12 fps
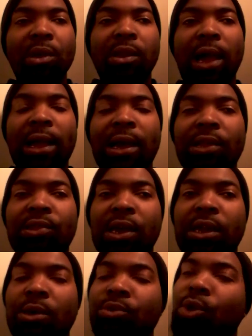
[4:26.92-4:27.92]
Like I
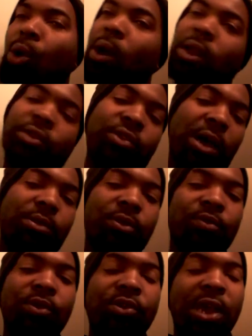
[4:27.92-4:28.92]
said, there was no
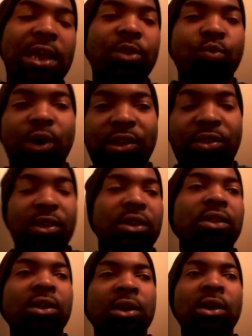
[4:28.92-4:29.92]
interceptions for James
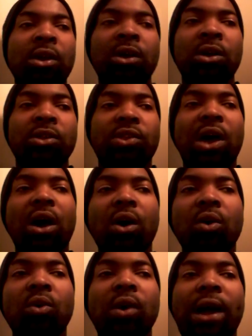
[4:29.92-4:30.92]
Winston.
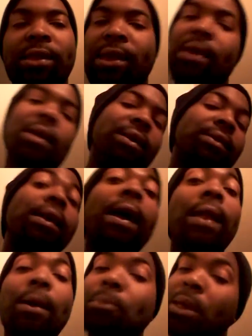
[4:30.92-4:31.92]
So at the end of the
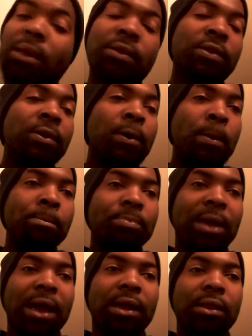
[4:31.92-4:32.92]
day, that means
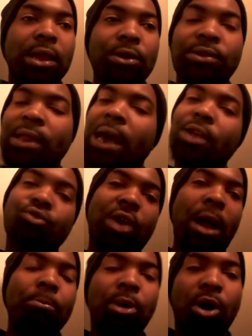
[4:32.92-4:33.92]
that there was a lot of
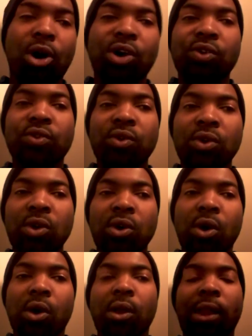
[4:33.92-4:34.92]
drop balls
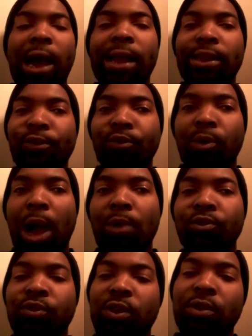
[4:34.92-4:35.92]
on a lot of different
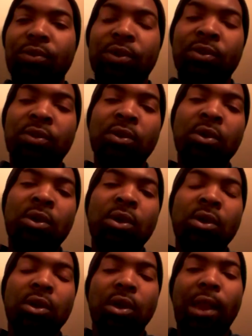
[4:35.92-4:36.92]
wide receivers.
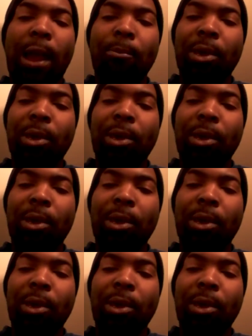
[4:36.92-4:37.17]
And